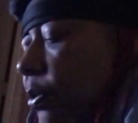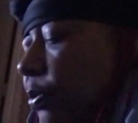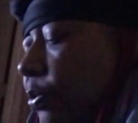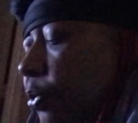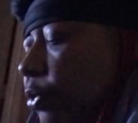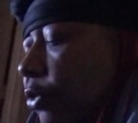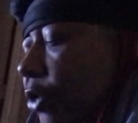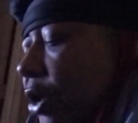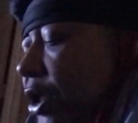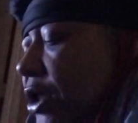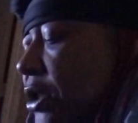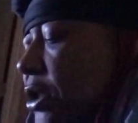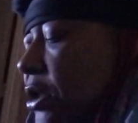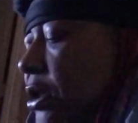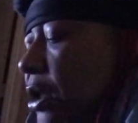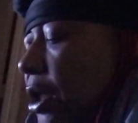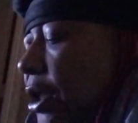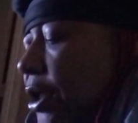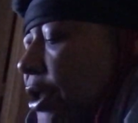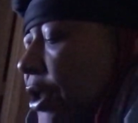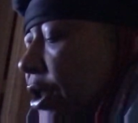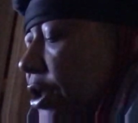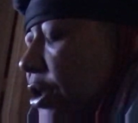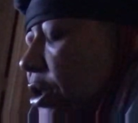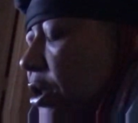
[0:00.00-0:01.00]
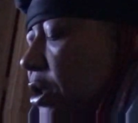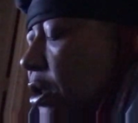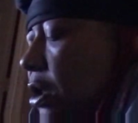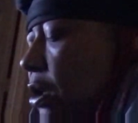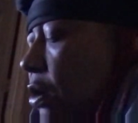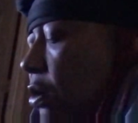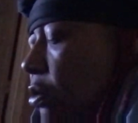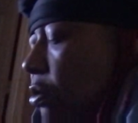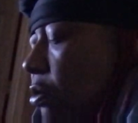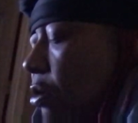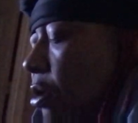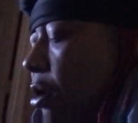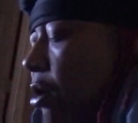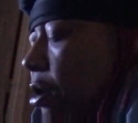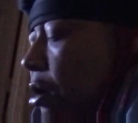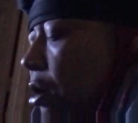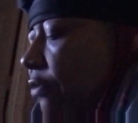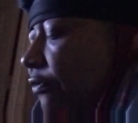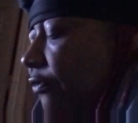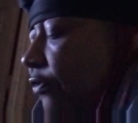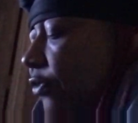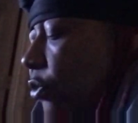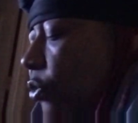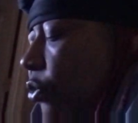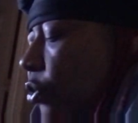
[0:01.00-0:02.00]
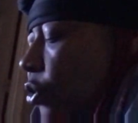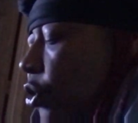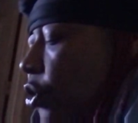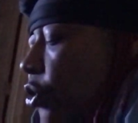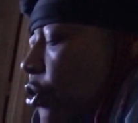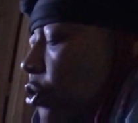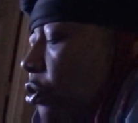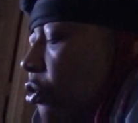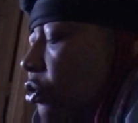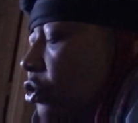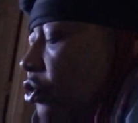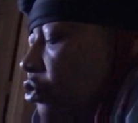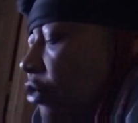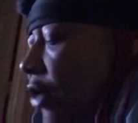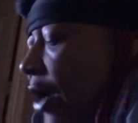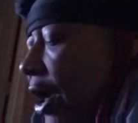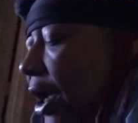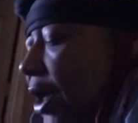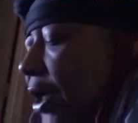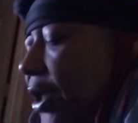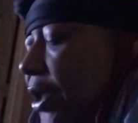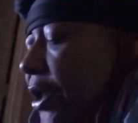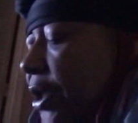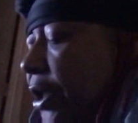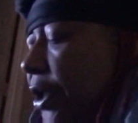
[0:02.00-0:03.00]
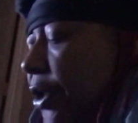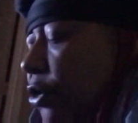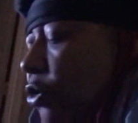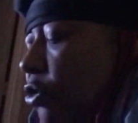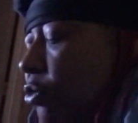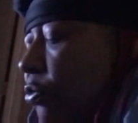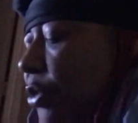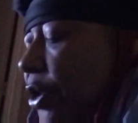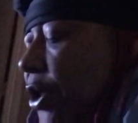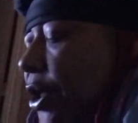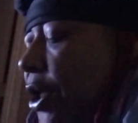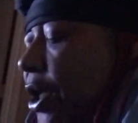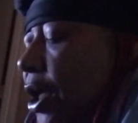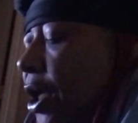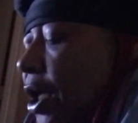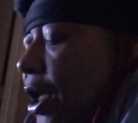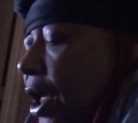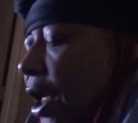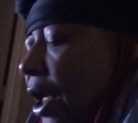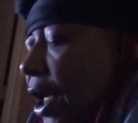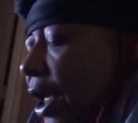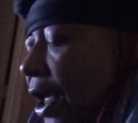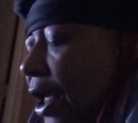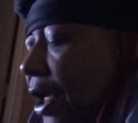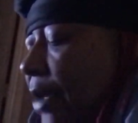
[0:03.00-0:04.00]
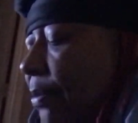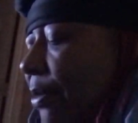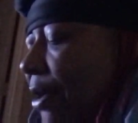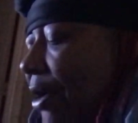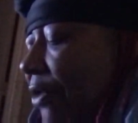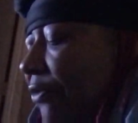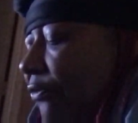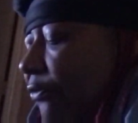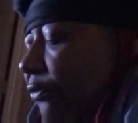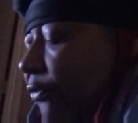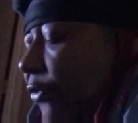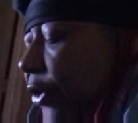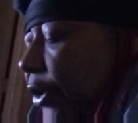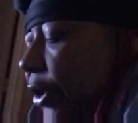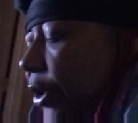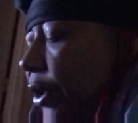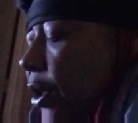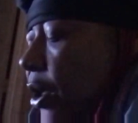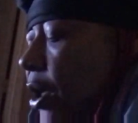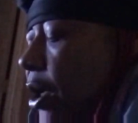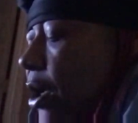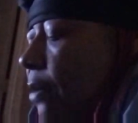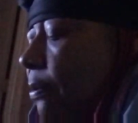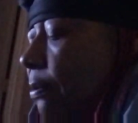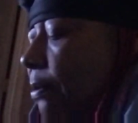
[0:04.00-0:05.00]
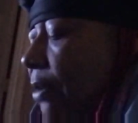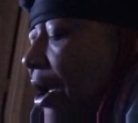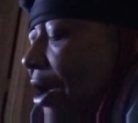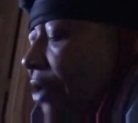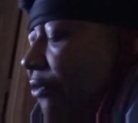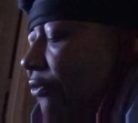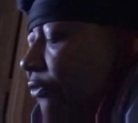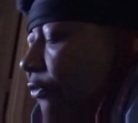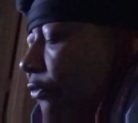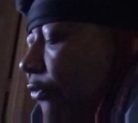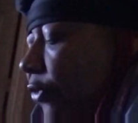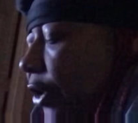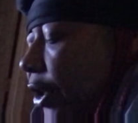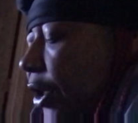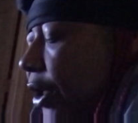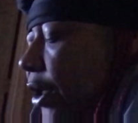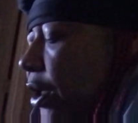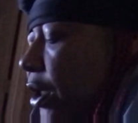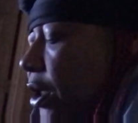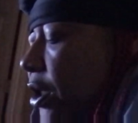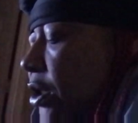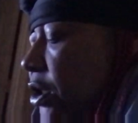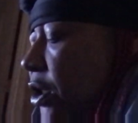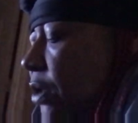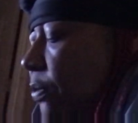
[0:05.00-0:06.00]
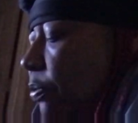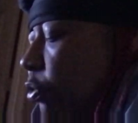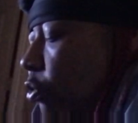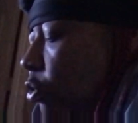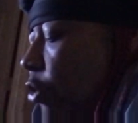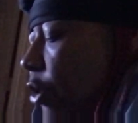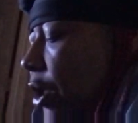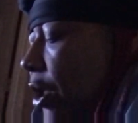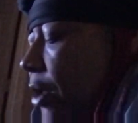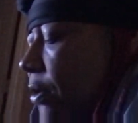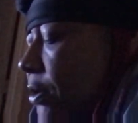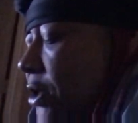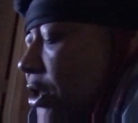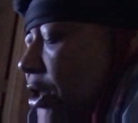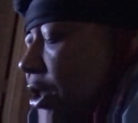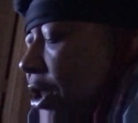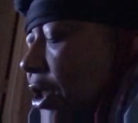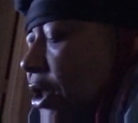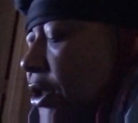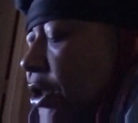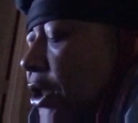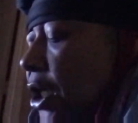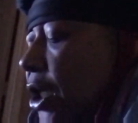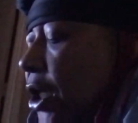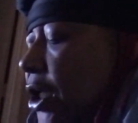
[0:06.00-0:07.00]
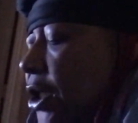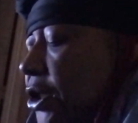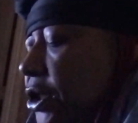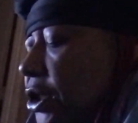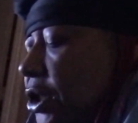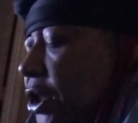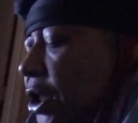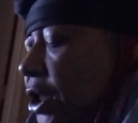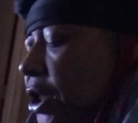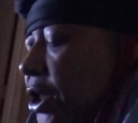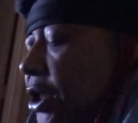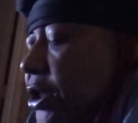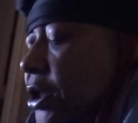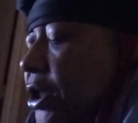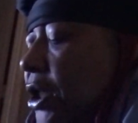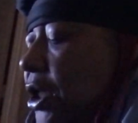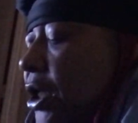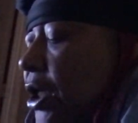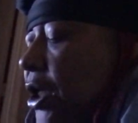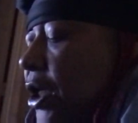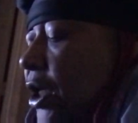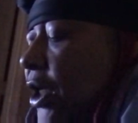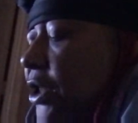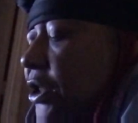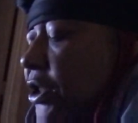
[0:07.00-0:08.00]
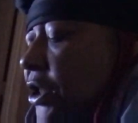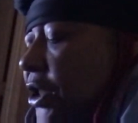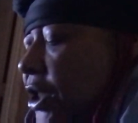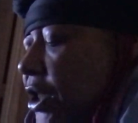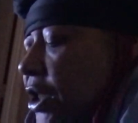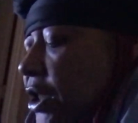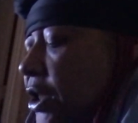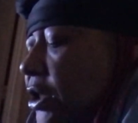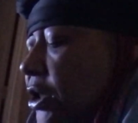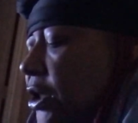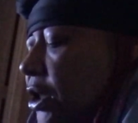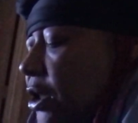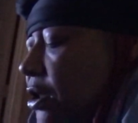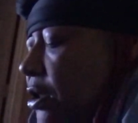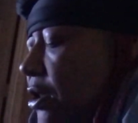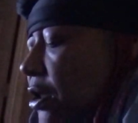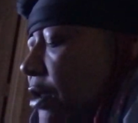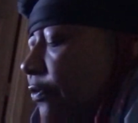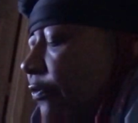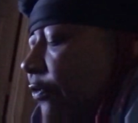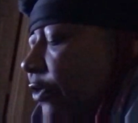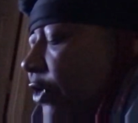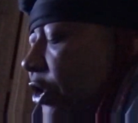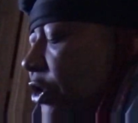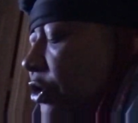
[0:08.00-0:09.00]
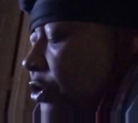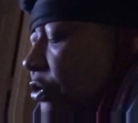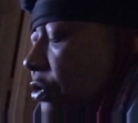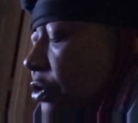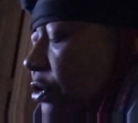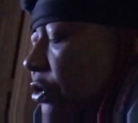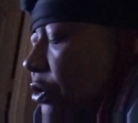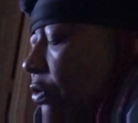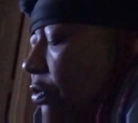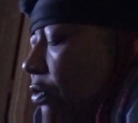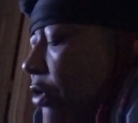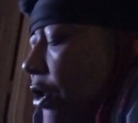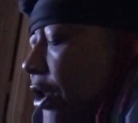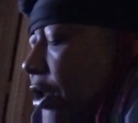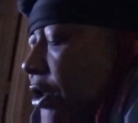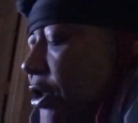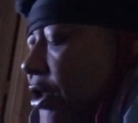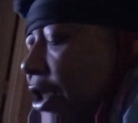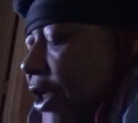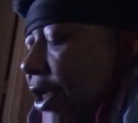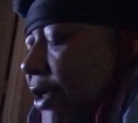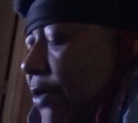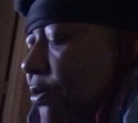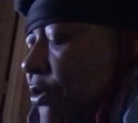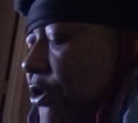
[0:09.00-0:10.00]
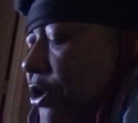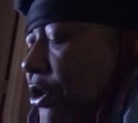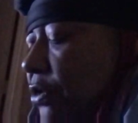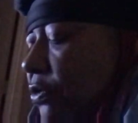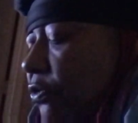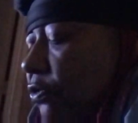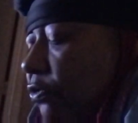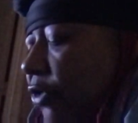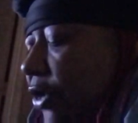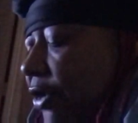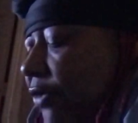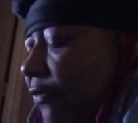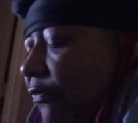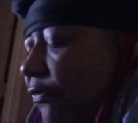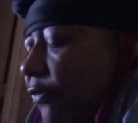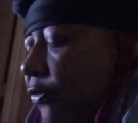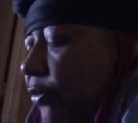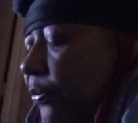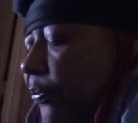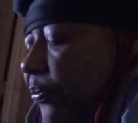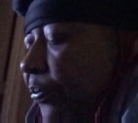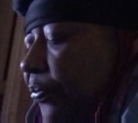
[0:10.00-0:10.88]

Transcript: pressed against the cold, hard floor. You try to kill me and my friend. My friend, she pointed upstairs. She's, she, she couldn't finish her thought, and Tank was grateful.